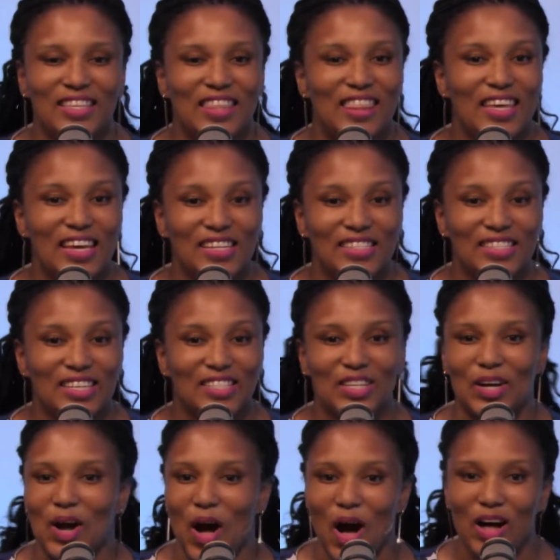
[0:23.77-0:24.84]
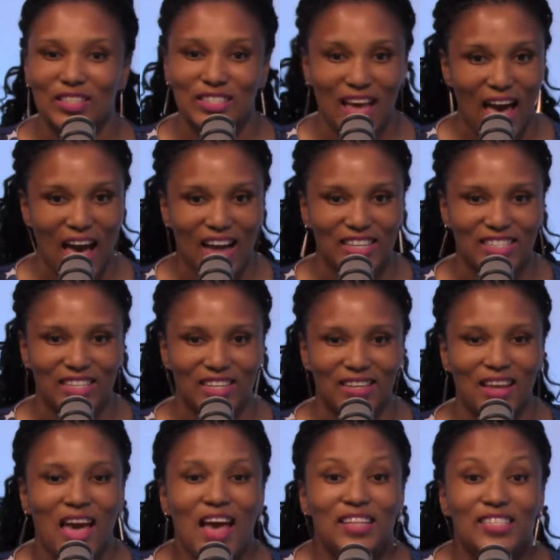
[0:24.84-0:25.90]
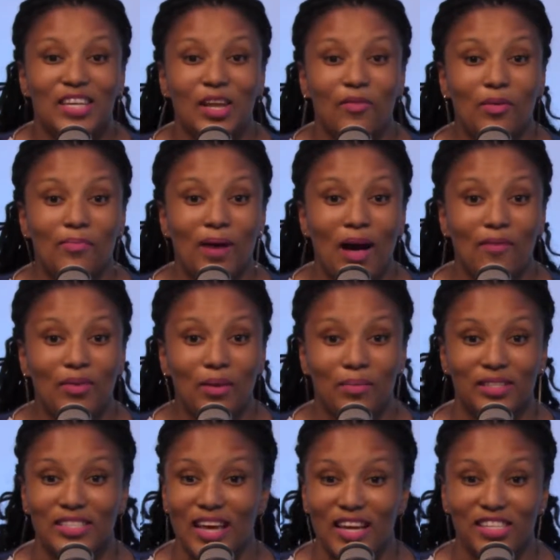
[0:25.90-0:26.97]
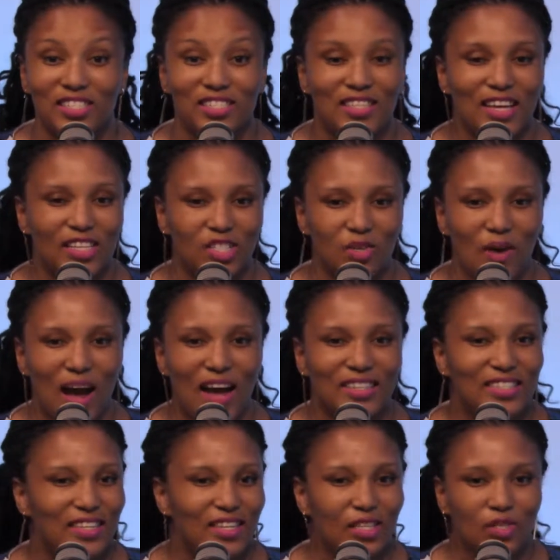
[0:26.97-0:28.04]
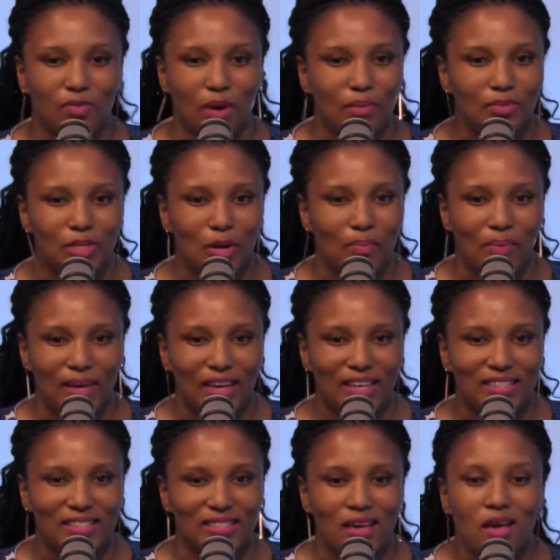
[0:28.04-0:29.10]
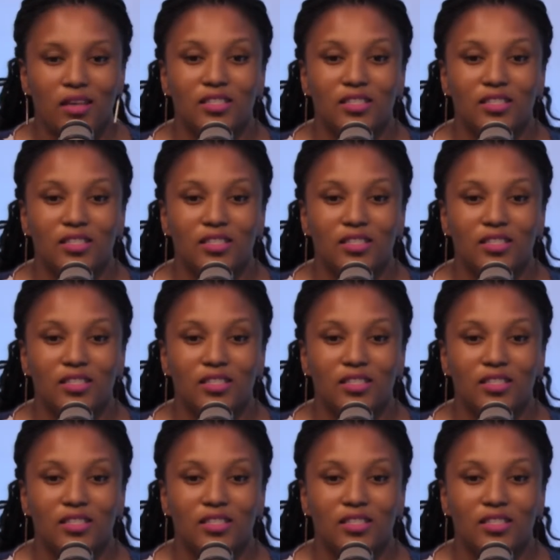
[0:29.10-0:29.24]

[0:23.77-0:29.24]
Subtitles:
This is a call to action to live above limitations that try to disrupt your peace,